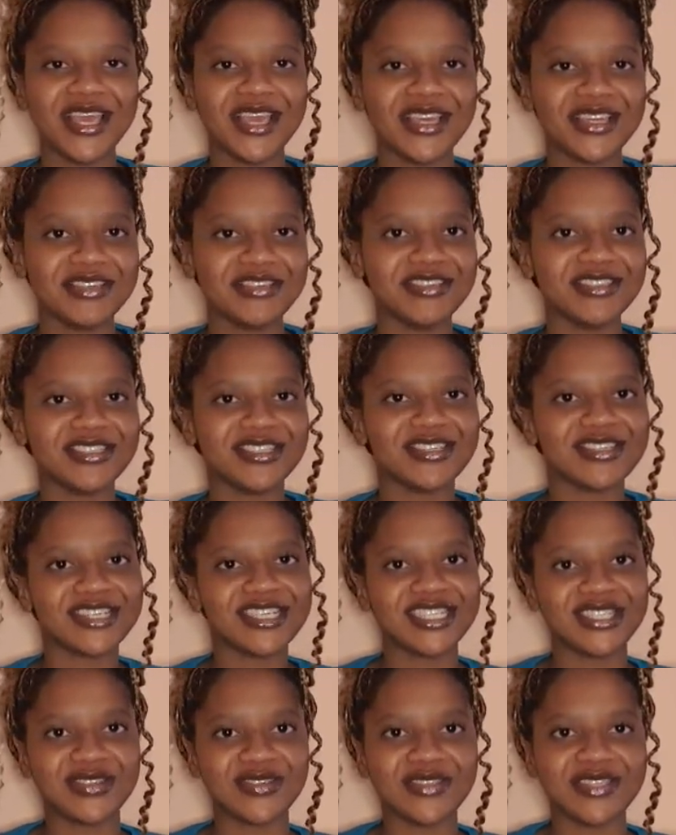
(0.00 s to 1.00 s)
you shouldn't
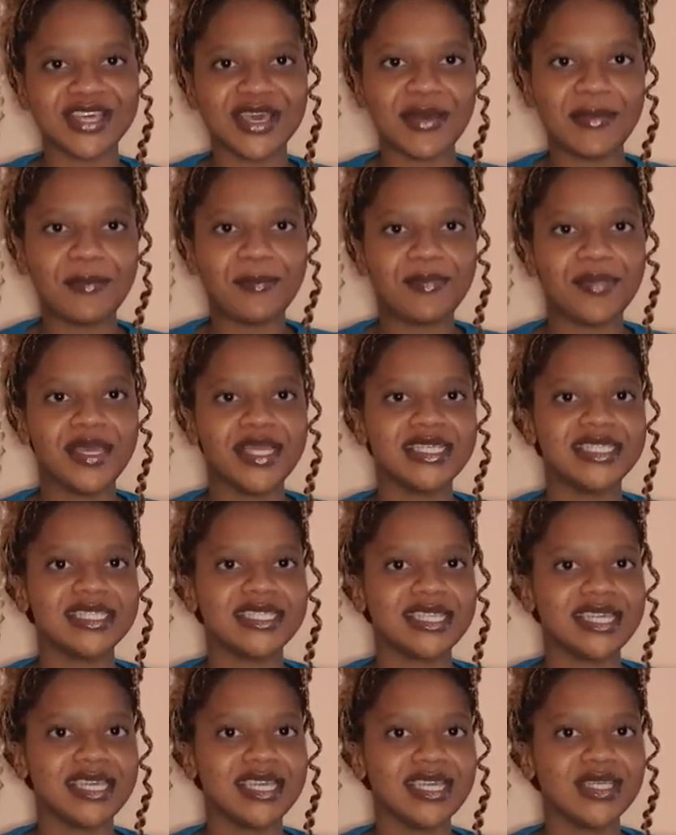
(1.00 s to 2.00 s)
do them, but
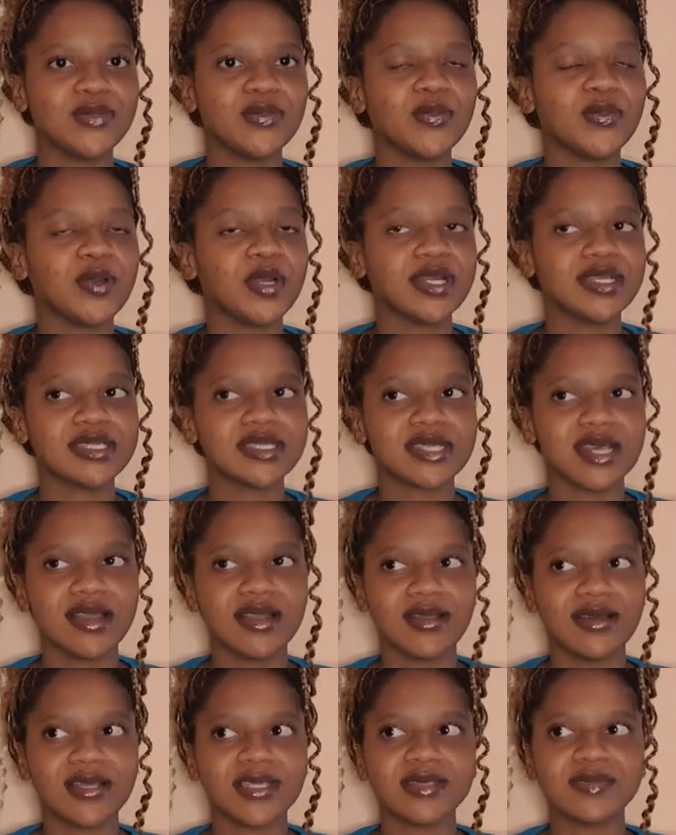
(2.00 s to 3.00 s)
it works a
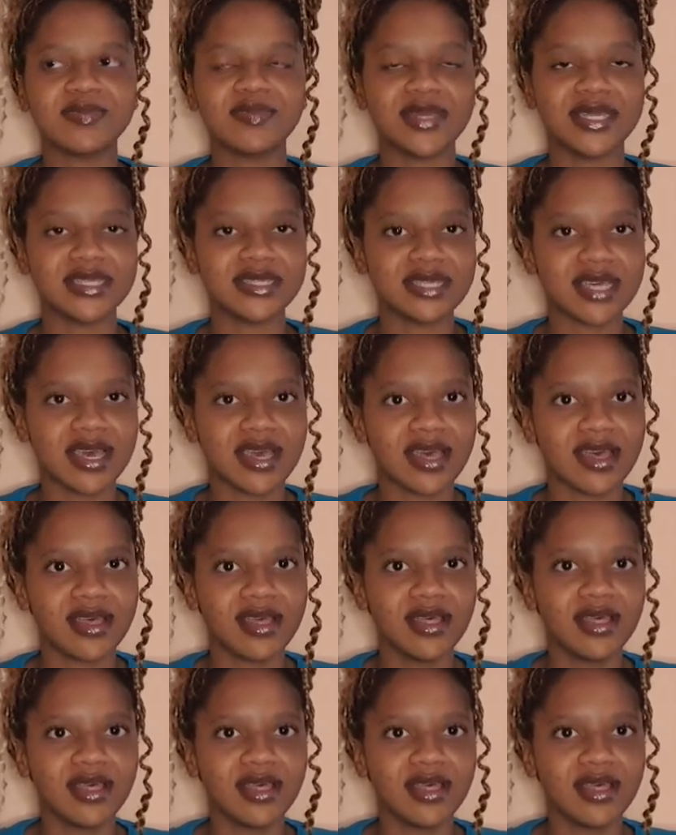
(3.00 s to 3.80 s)
lot better